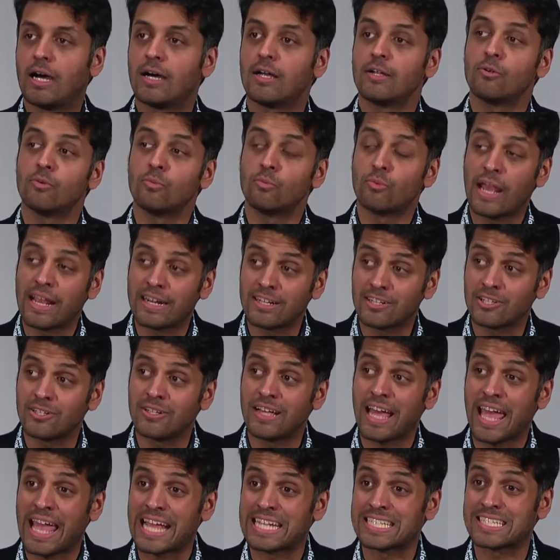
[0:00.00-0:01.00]
radical
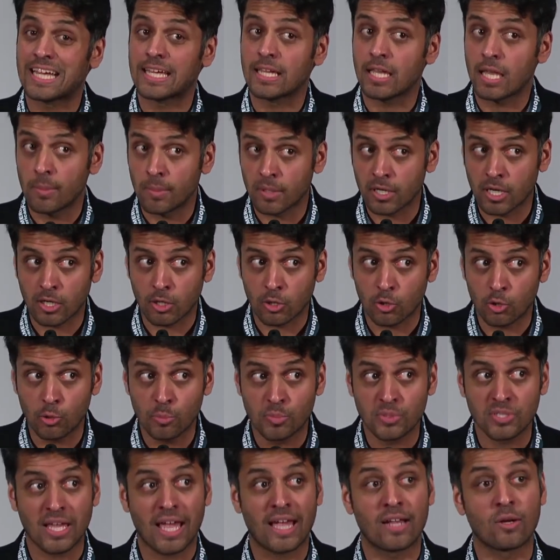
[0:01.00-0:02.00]
anti-immigrant
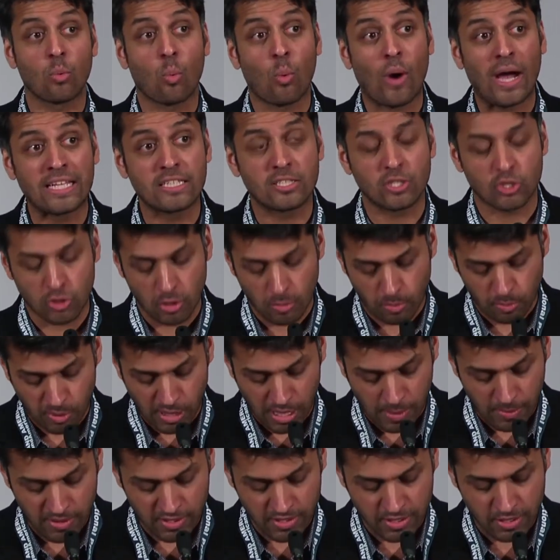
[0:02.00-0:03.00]
groups, and white
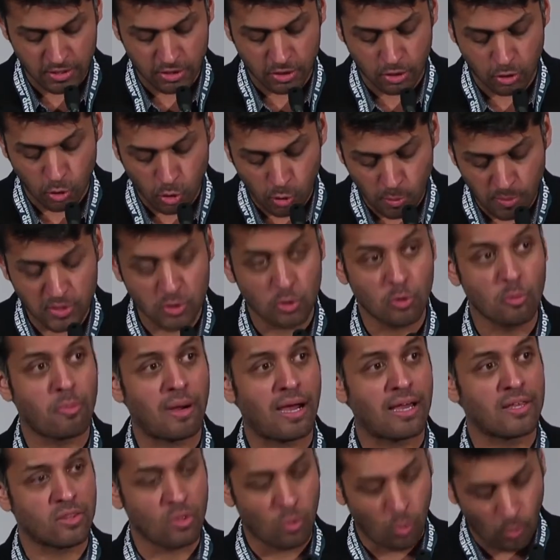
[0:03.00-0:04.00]
supremacist groups who, by
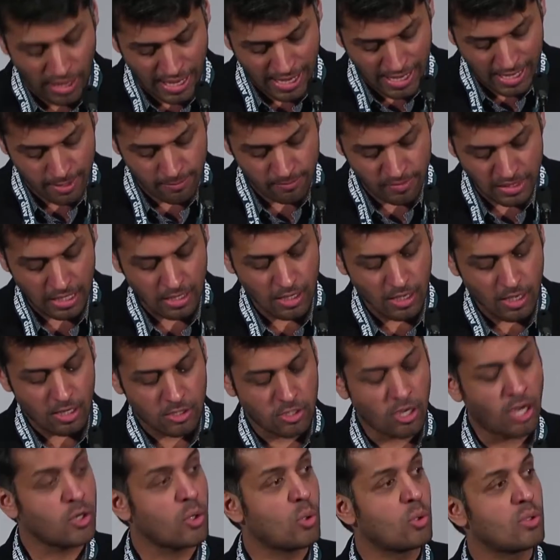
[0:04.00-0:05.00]
the way,
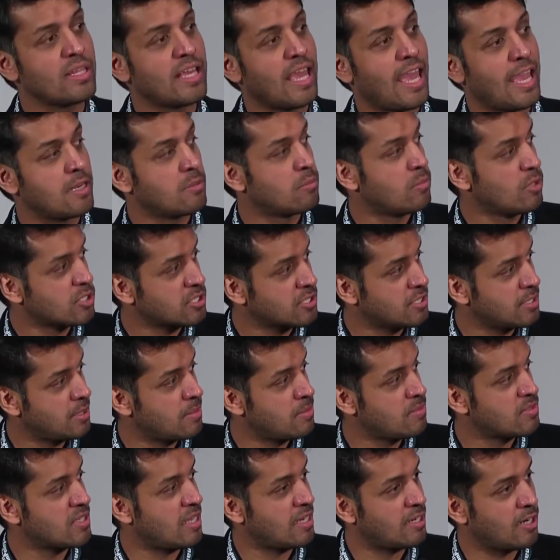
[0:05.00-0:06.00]
not only hate
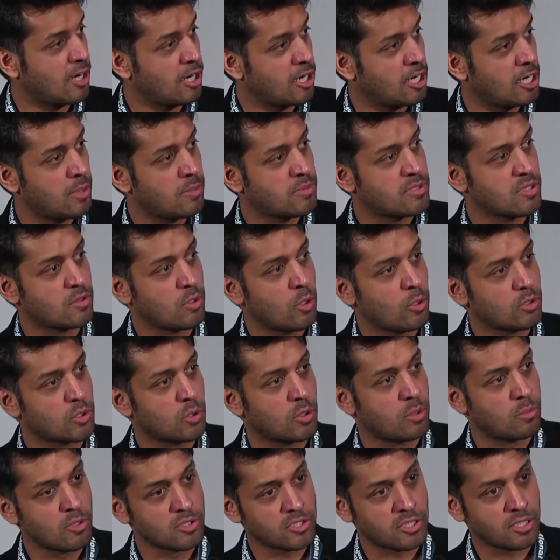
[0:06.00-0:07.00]
Muslims and Arabs and those who are
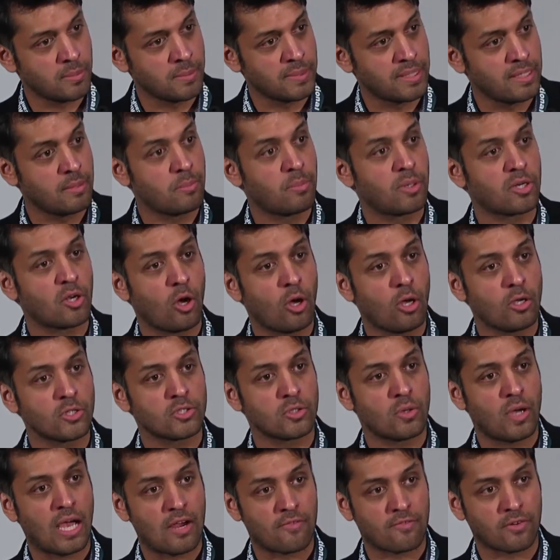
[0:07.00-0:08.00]
Muslimi, but also
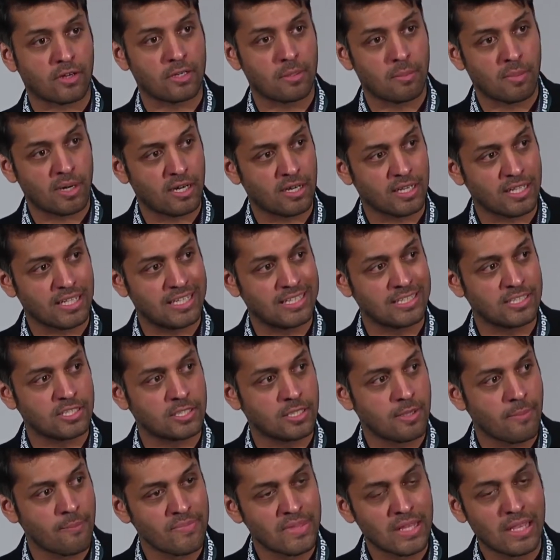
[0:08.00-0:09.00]
African Americans,
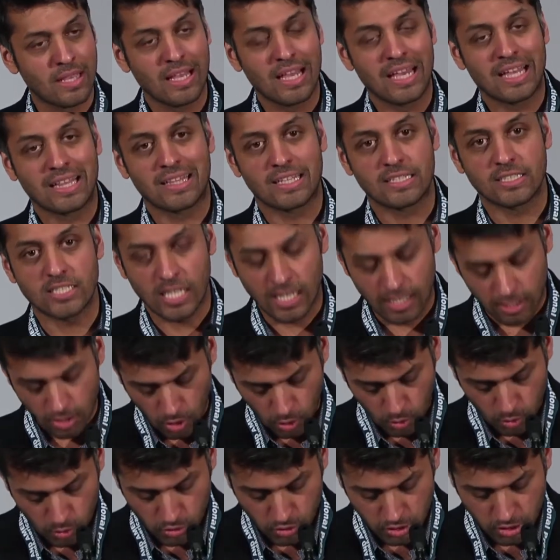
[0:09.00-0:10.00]

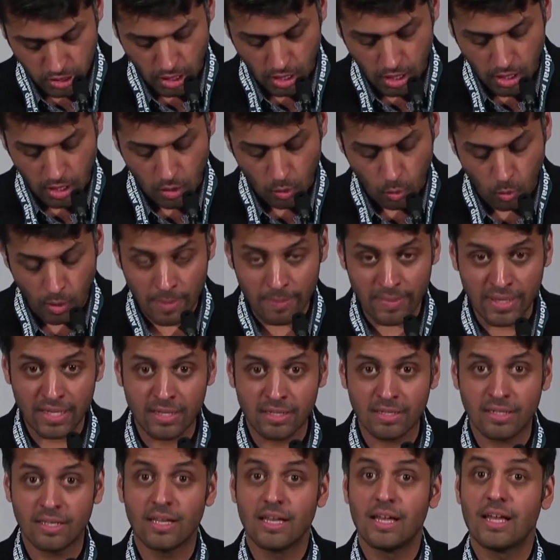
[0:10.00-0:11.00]
Latinos,
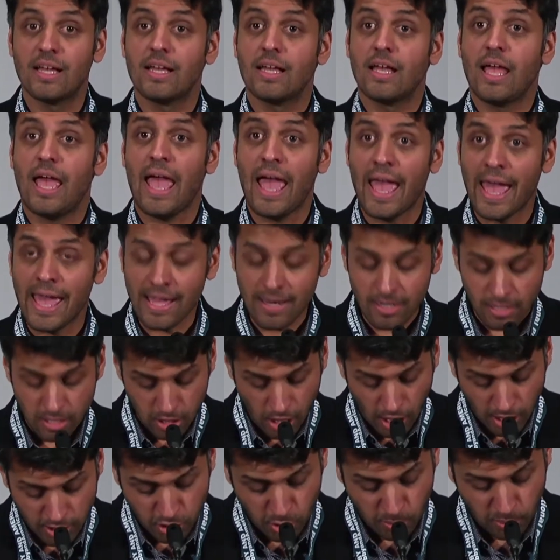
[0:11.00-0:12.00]
women, and
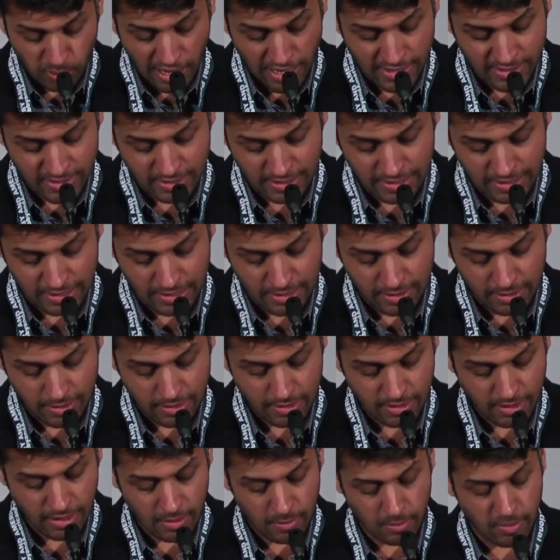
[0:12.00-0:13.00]
not surprisingly,
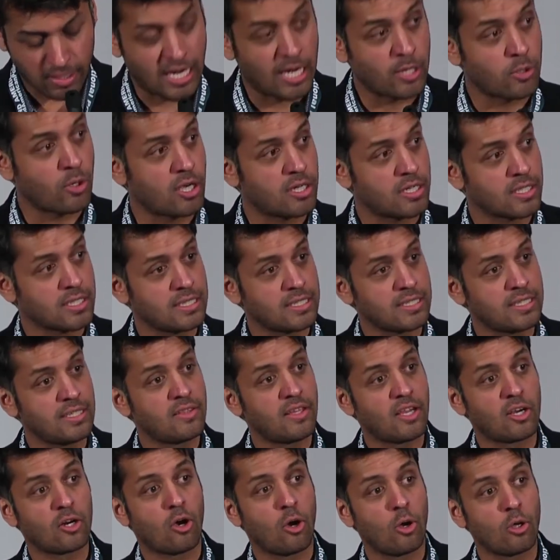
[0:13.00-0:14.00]
but ironically, they
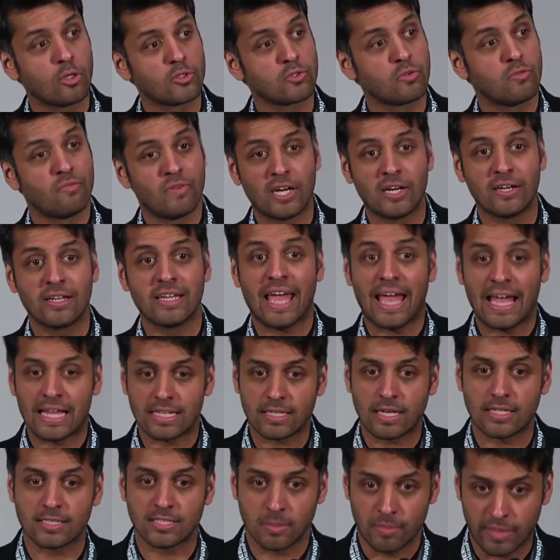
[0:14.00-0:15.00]
are also very
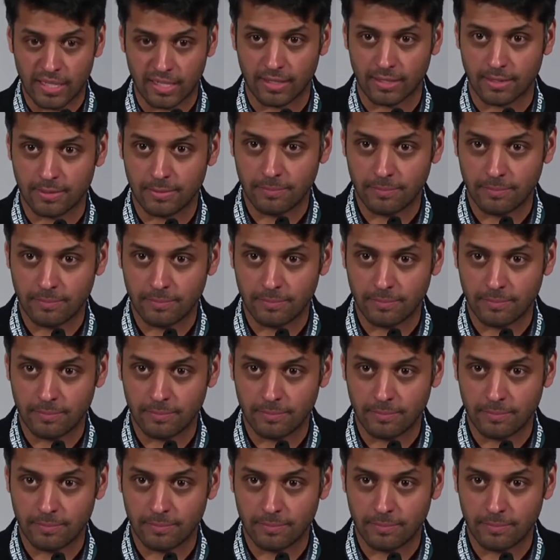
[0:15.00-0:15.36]
anti-Semitic.